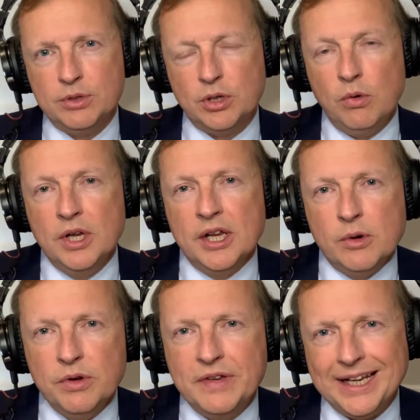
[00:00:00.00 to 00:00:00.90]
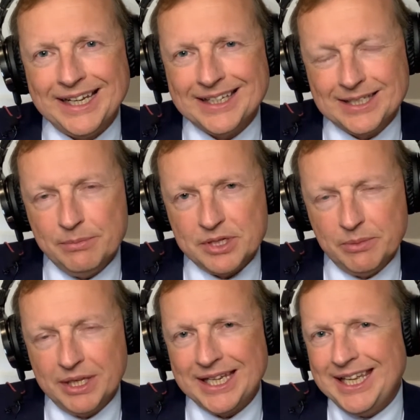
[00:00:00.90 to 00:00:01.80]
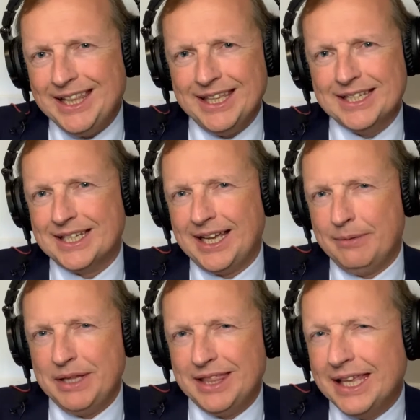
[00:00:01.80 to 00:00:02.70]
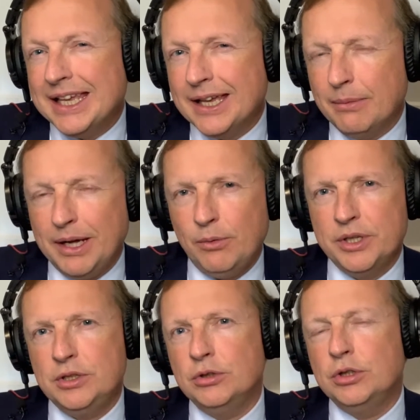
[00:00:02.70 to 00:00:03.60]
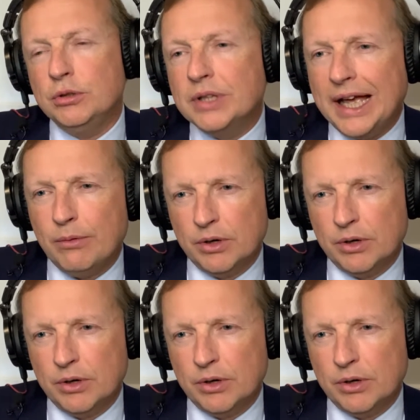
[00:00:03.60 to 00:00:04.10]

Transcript: So we've got some of the key things to kind of be thinking about when you do that.